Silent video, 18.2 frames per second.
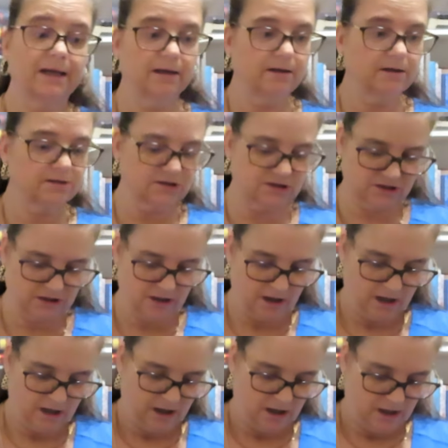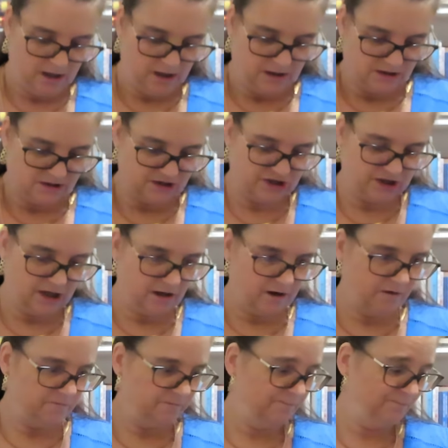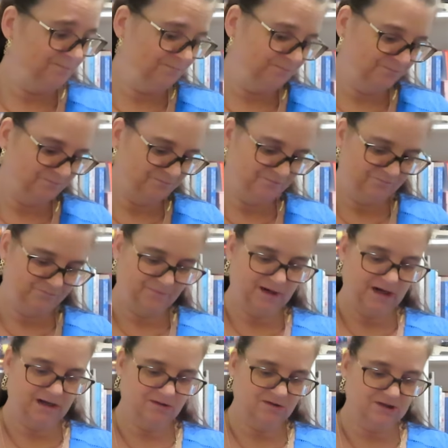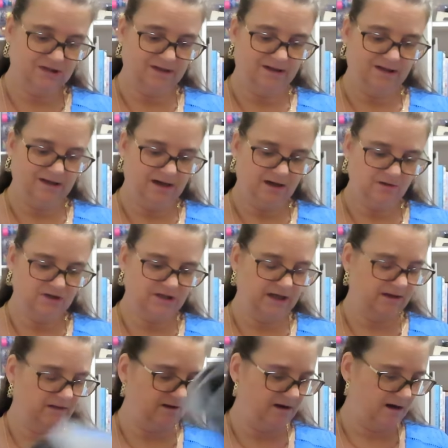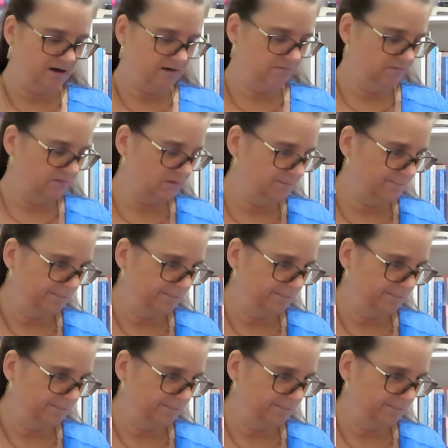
I guess. So I was like, yeah, I'll take that.